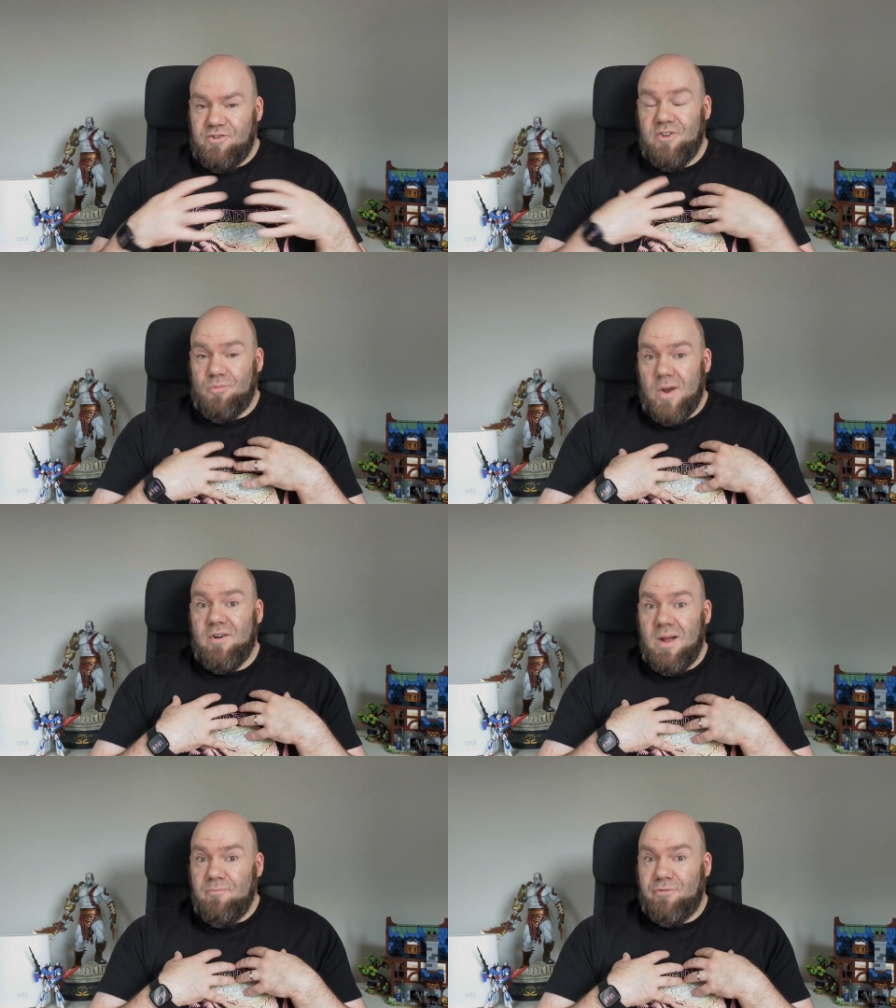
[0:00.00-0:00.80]
which is
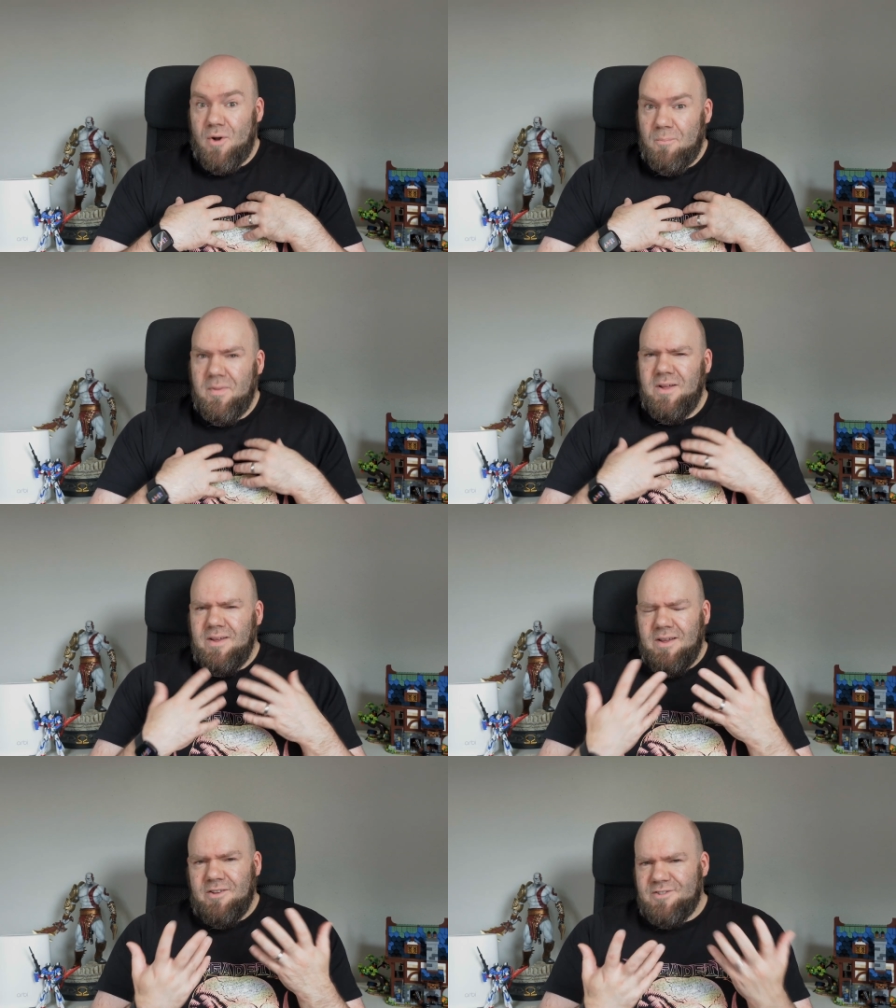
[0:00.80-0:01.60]
where I'm from,
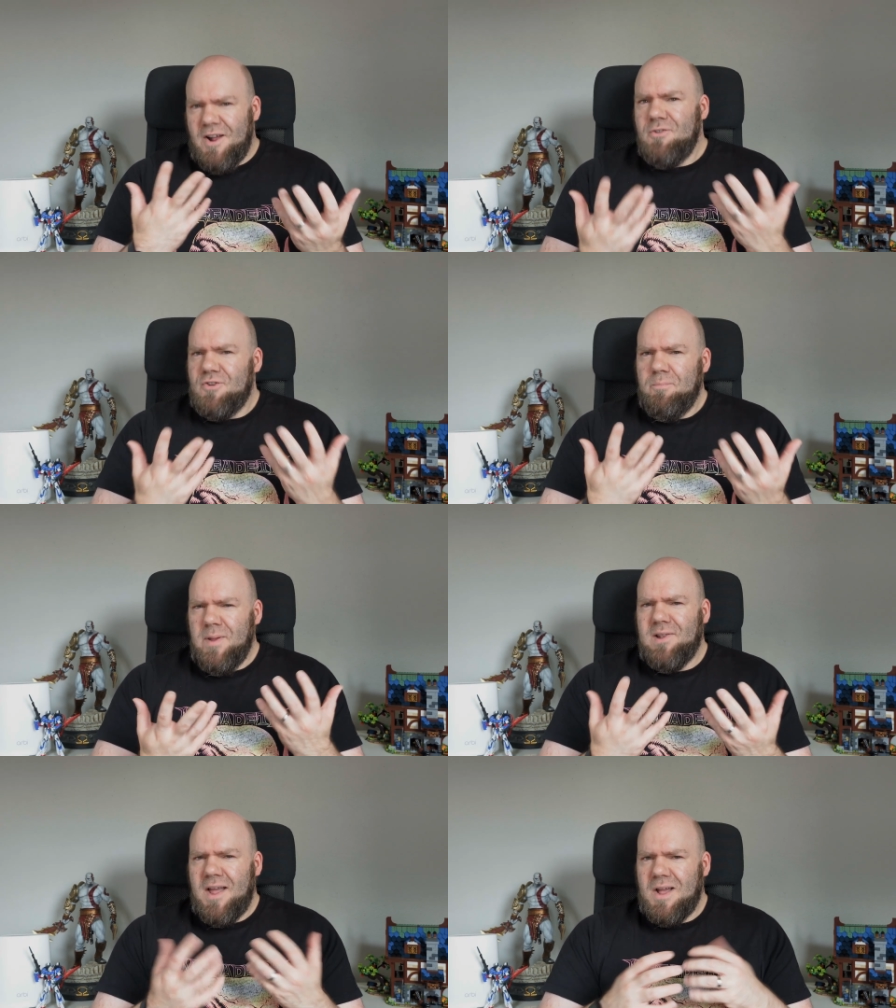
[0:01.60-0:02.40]
Sounds a
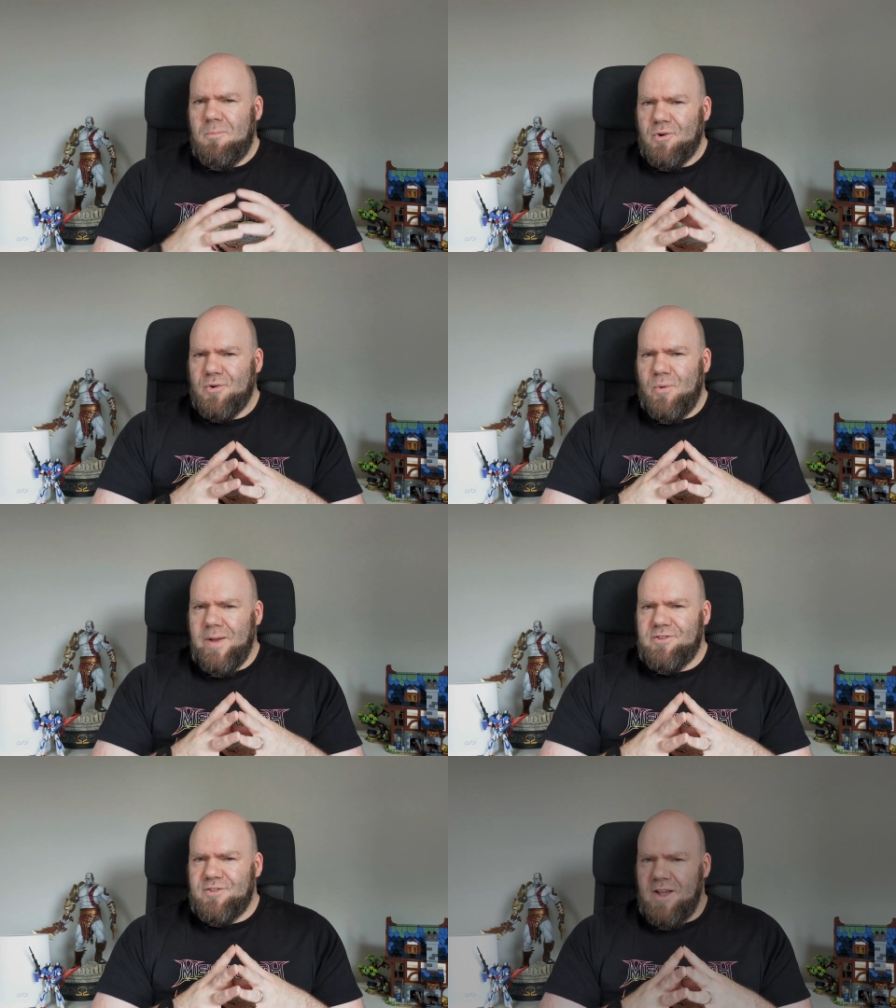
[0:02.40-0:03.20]
bit like a Mortal Kombat